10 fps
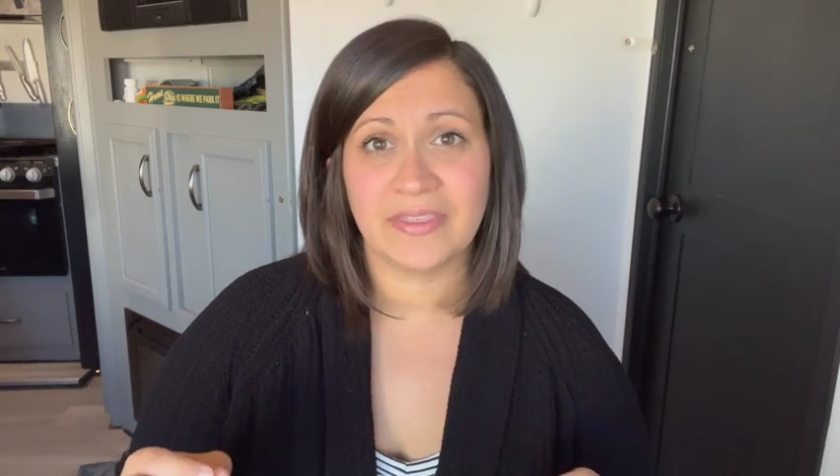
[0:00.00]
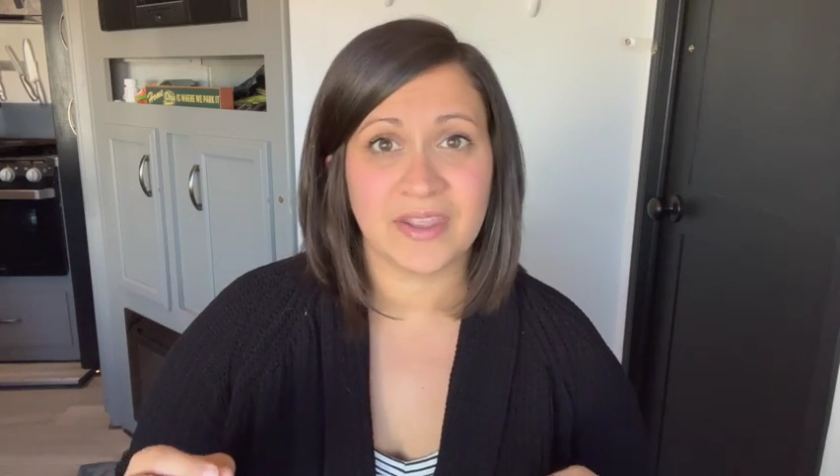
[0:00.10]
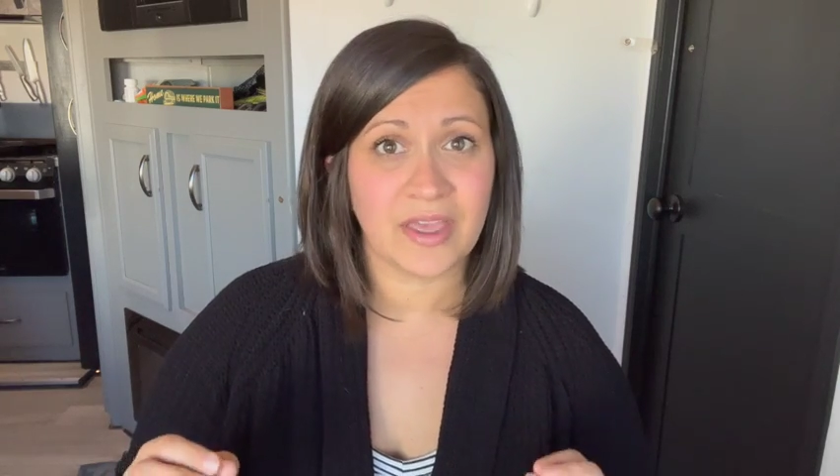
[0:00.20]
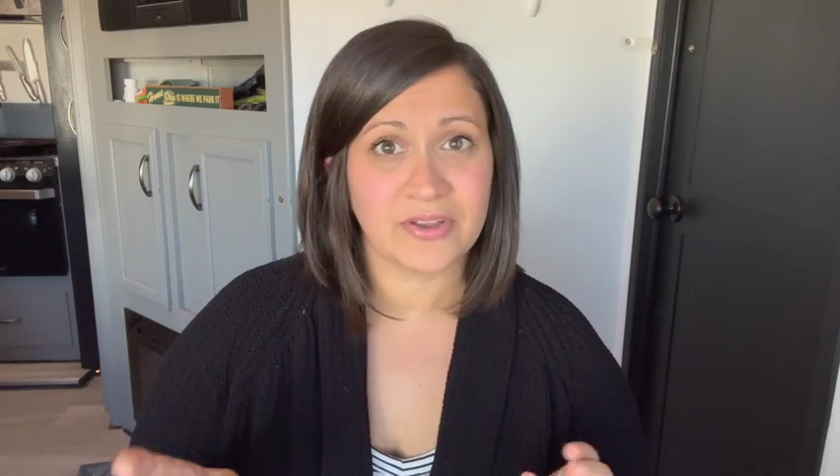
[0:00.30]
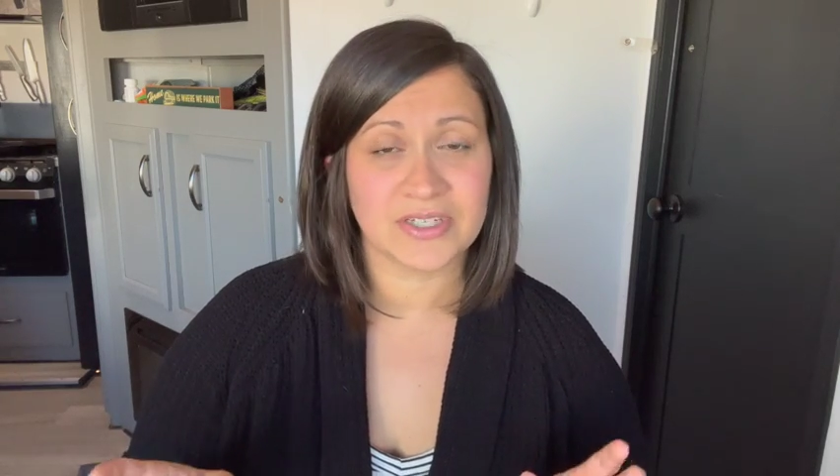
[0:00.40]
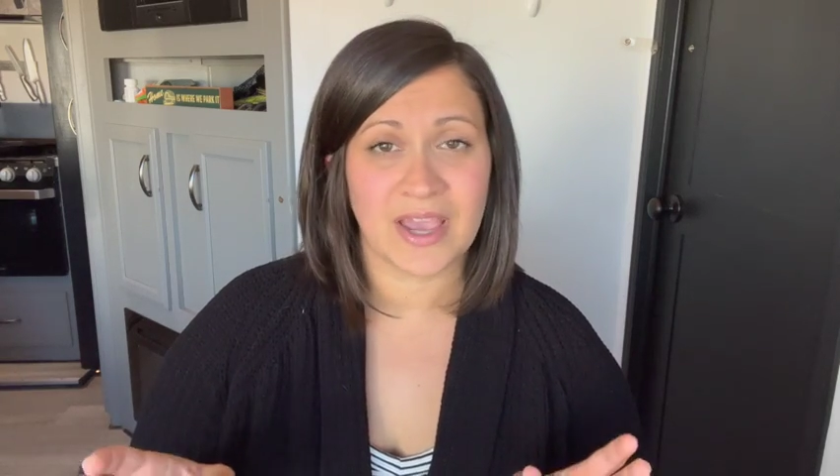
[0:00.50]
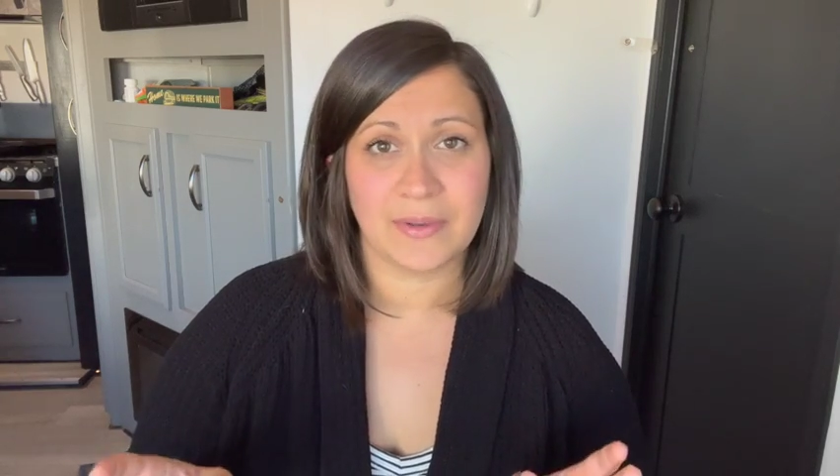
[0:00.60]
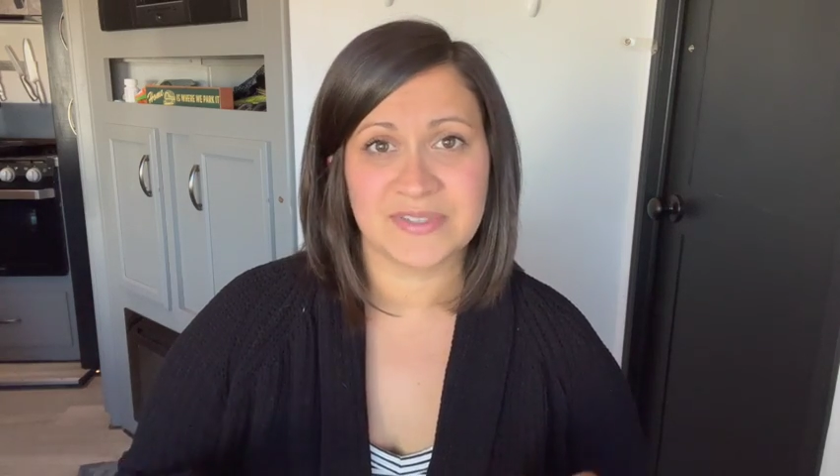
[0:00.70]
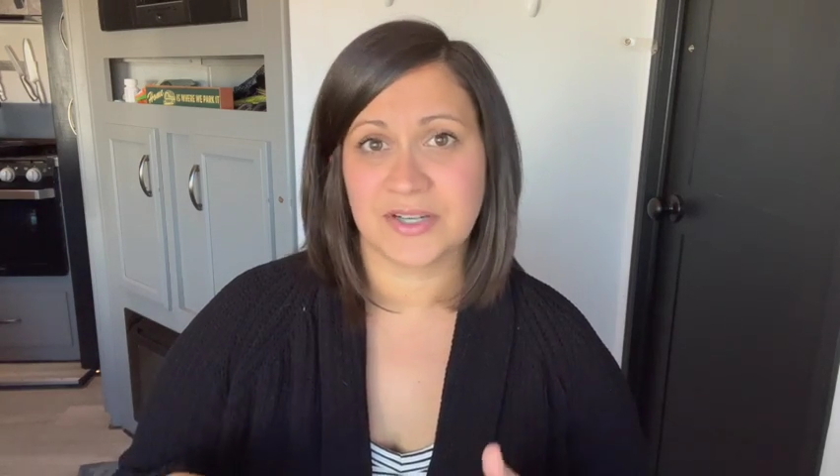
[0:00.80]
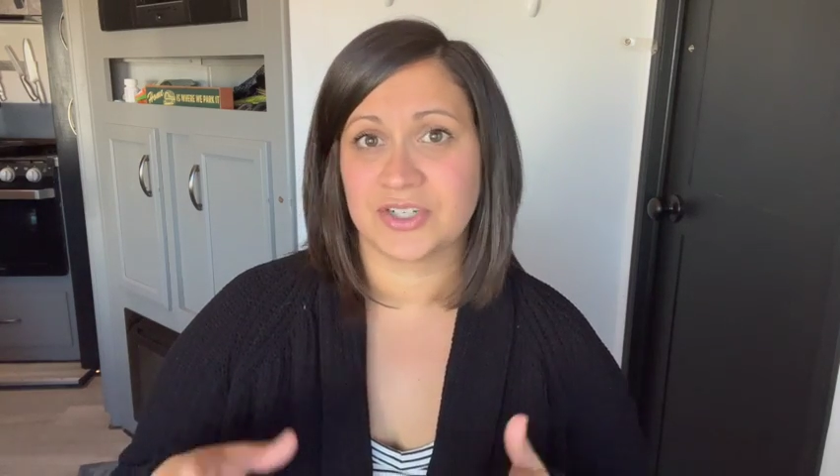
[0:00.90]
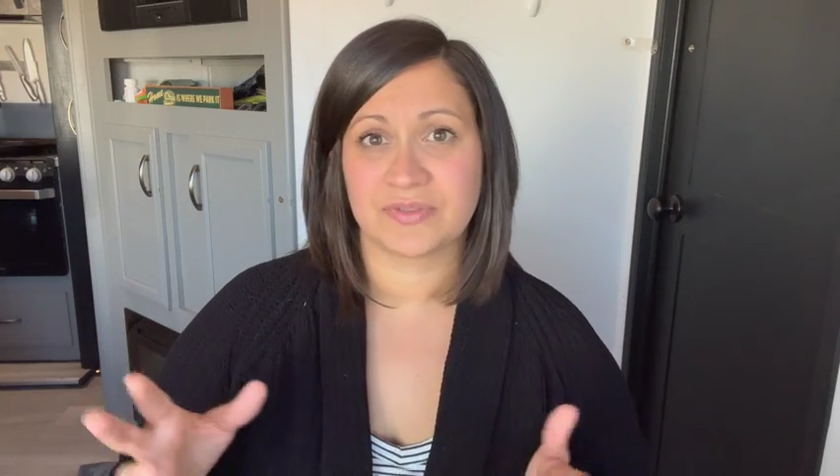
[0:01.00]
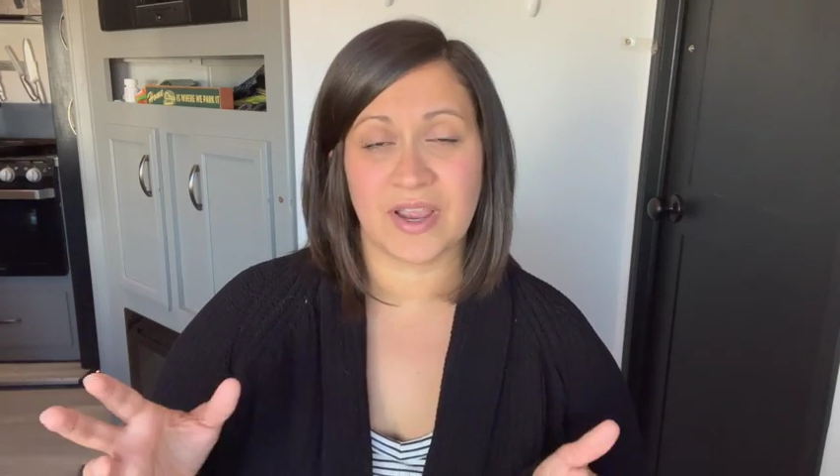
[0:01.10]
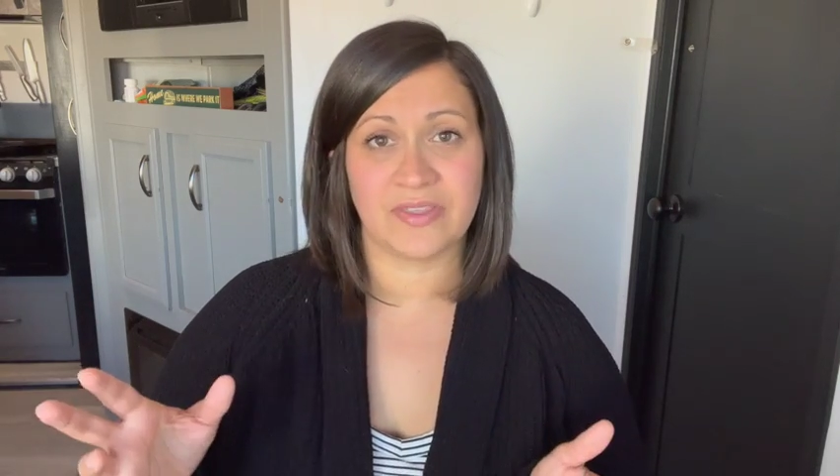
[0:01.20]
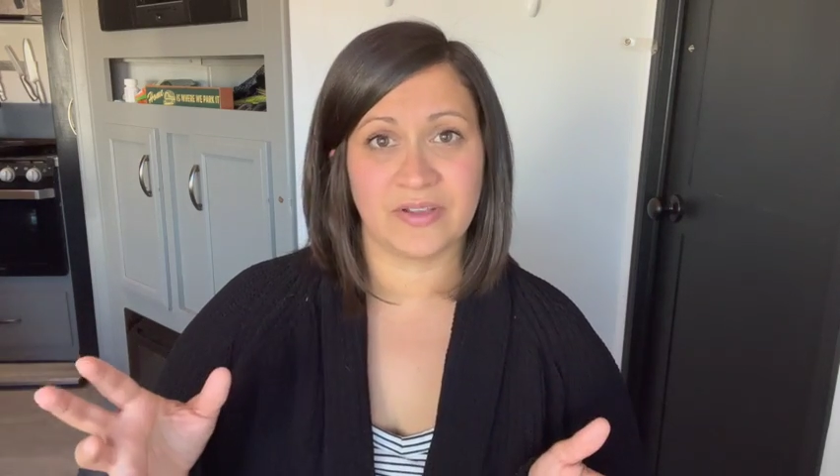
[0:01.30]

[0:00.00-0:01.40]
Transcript: then other times they're just right there